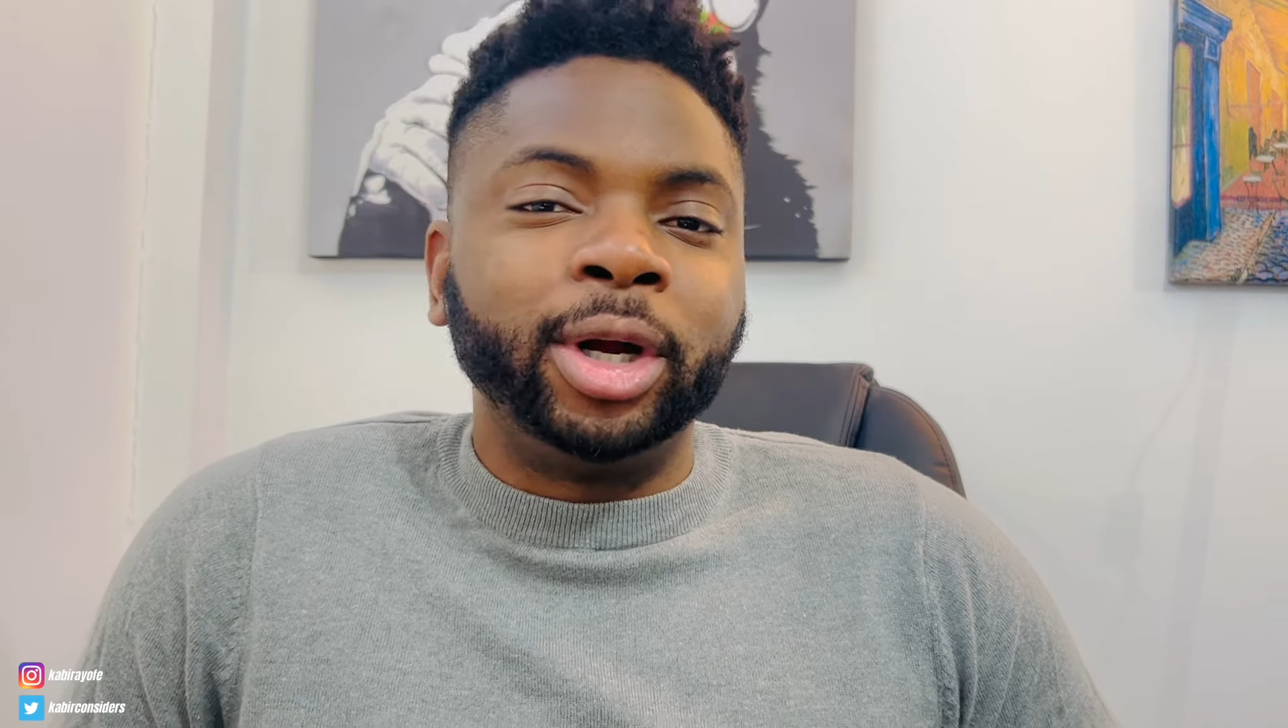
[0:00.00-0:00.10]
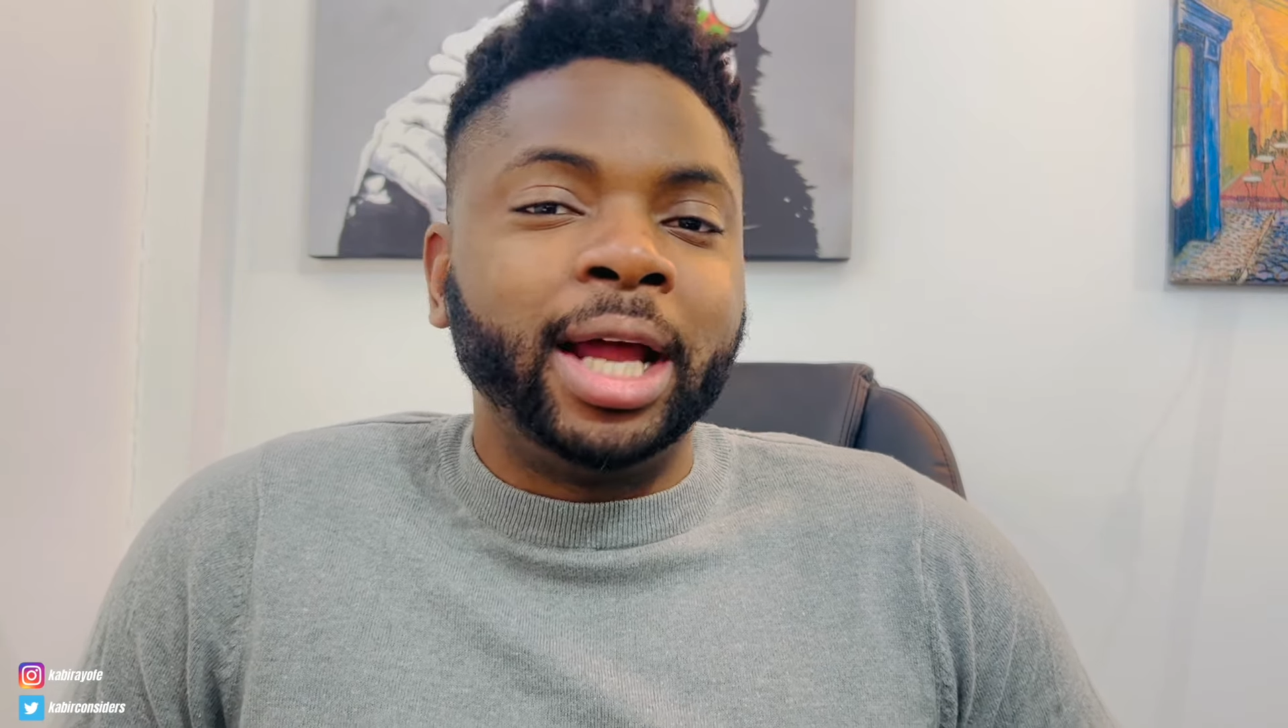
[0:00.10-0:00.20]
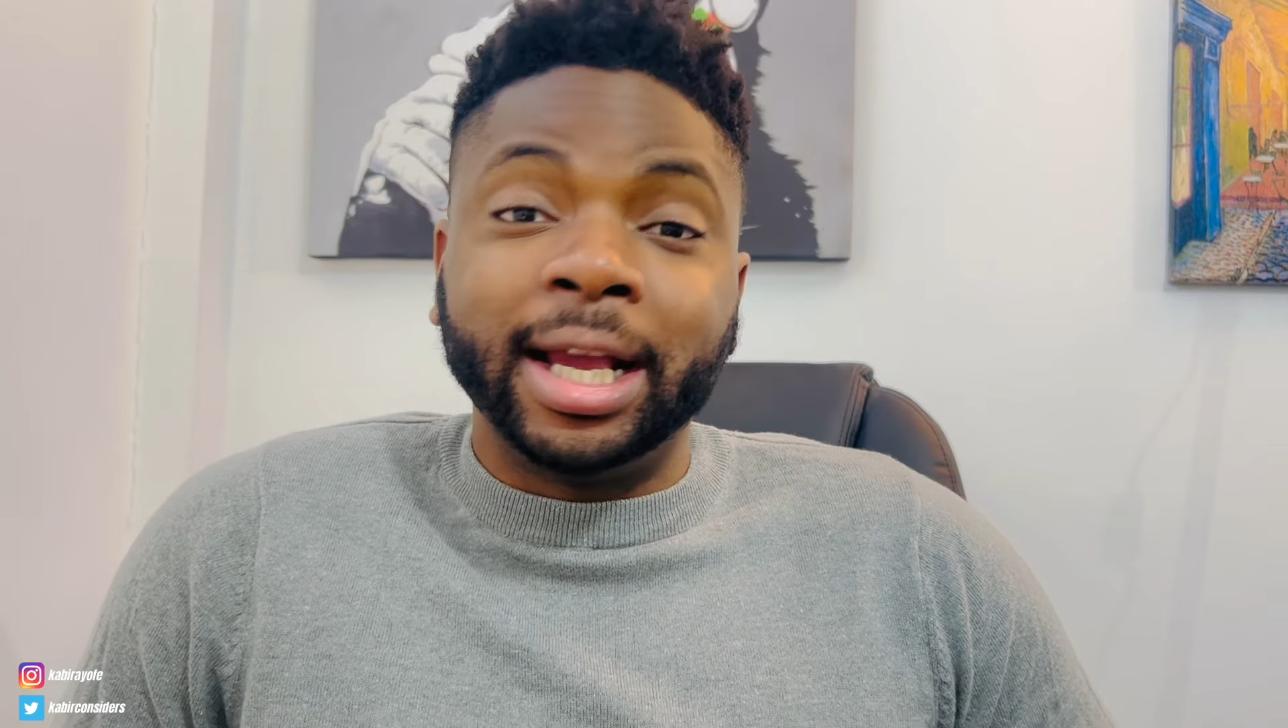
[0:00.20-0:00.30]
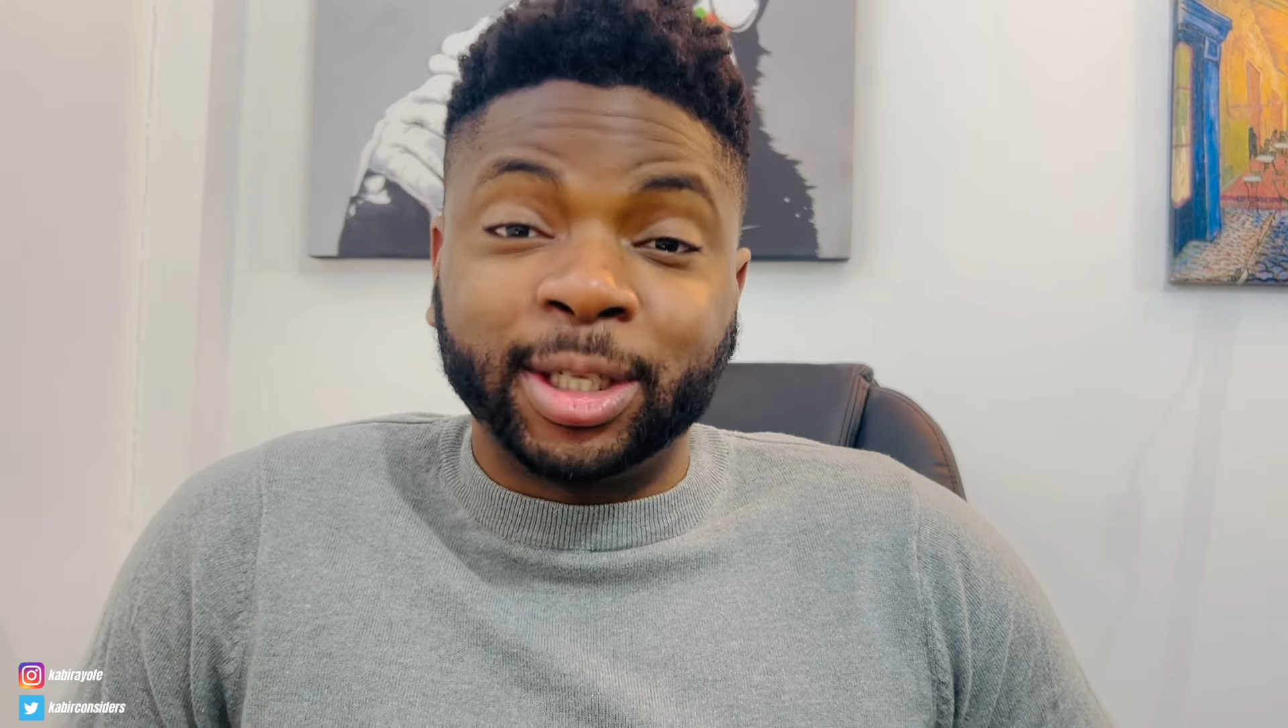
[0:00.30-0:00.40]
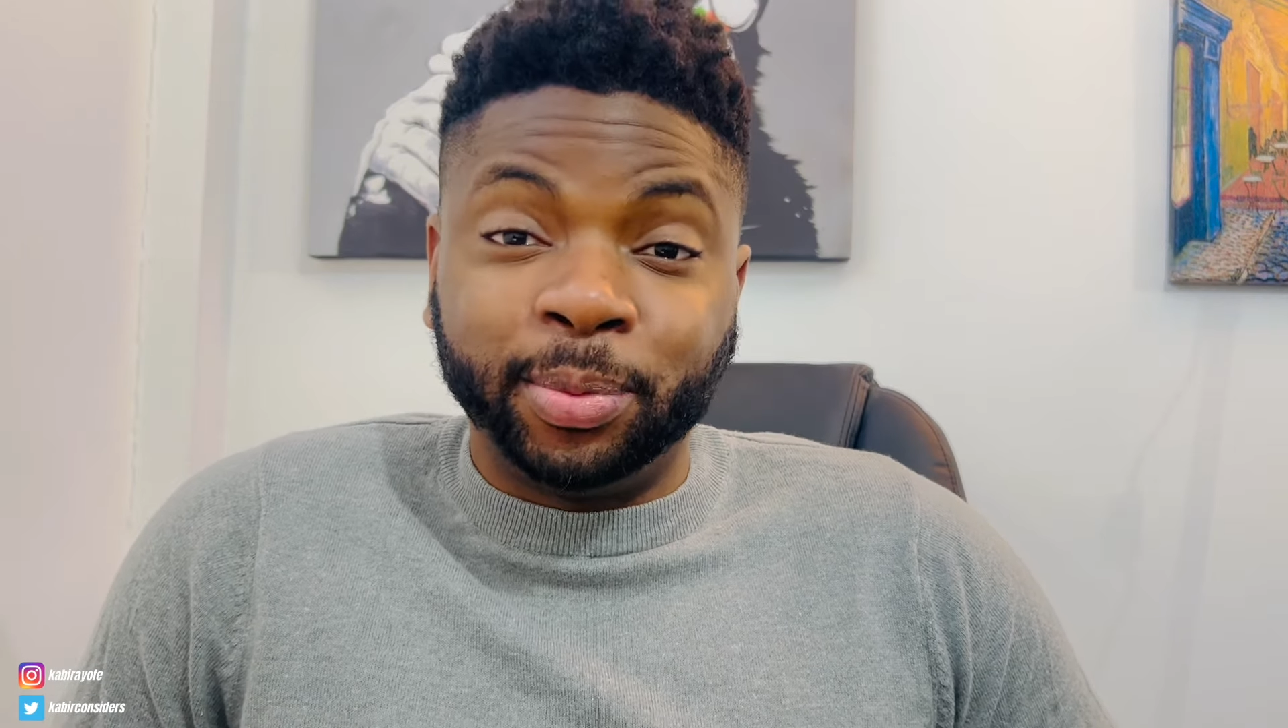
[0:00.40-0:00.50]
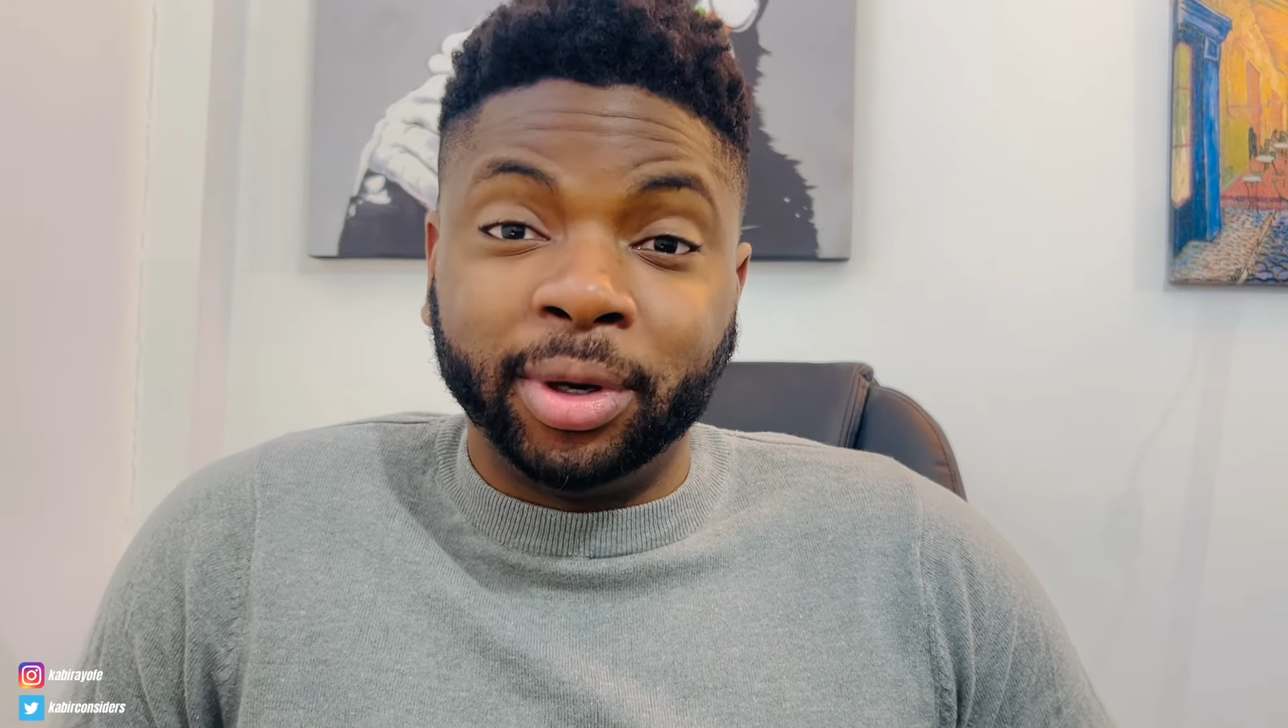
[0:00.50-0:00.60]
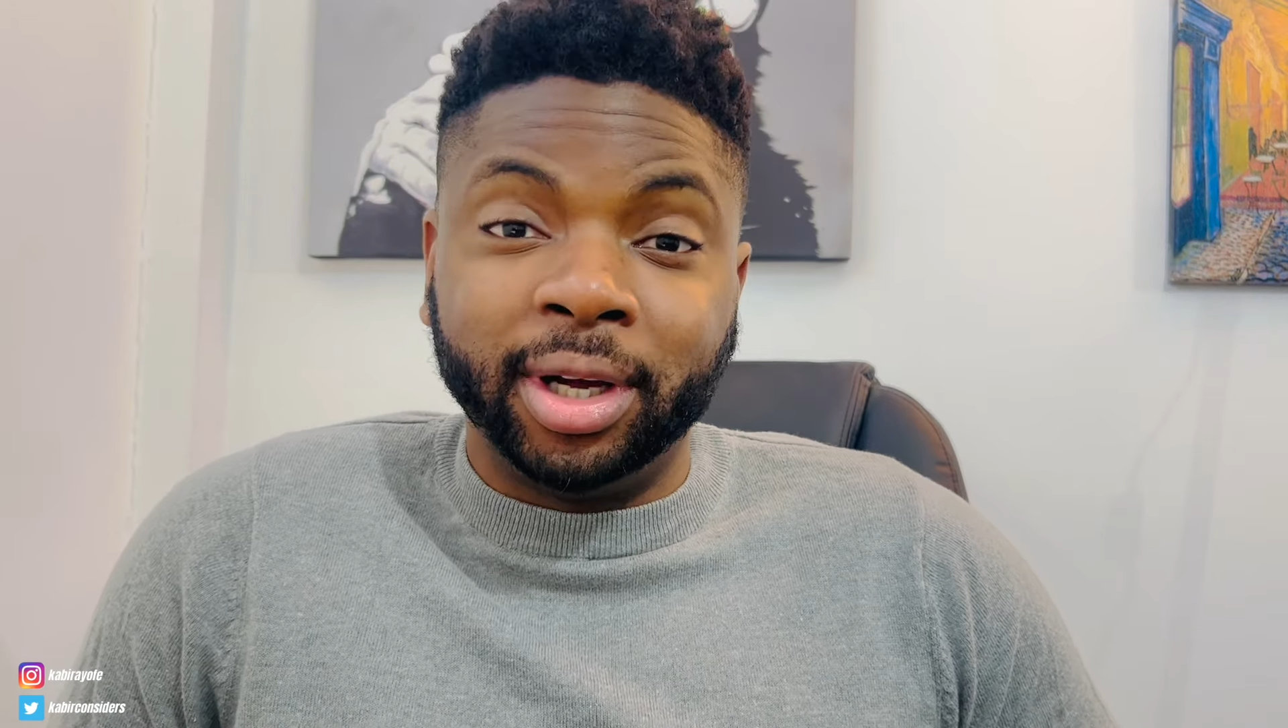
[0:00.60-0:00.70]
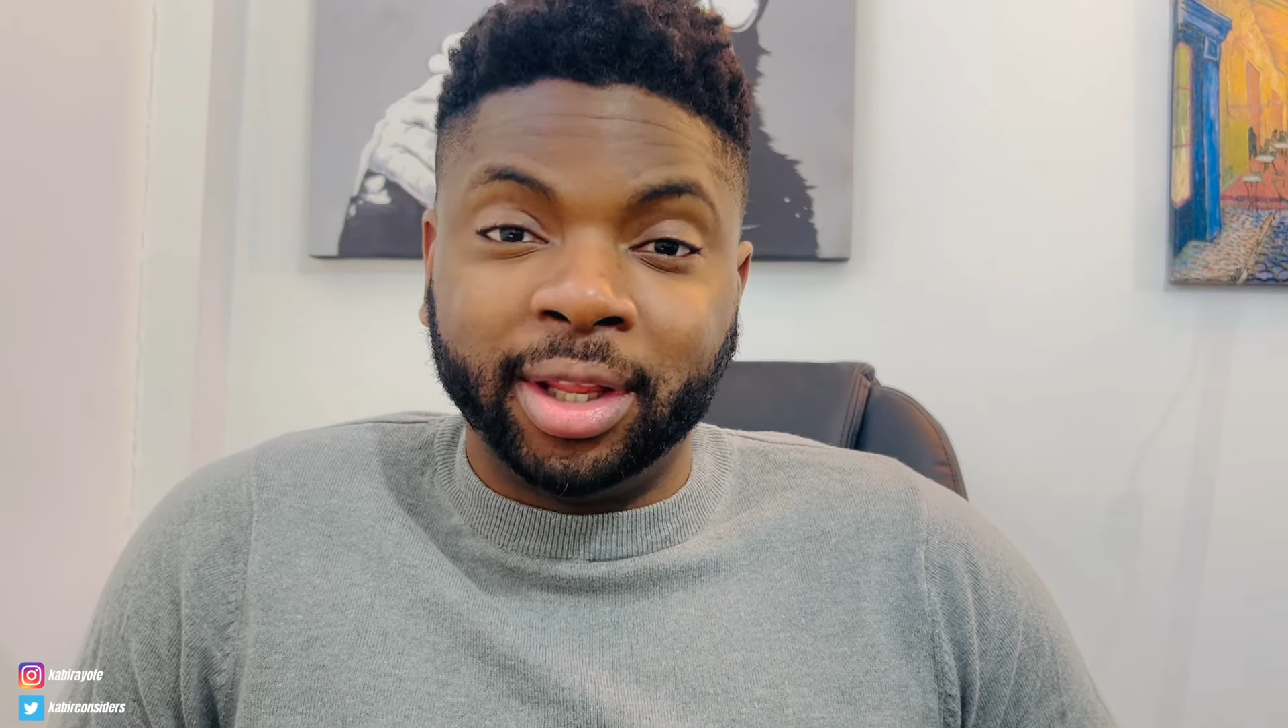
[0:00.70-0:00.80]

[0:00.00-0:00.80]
an expert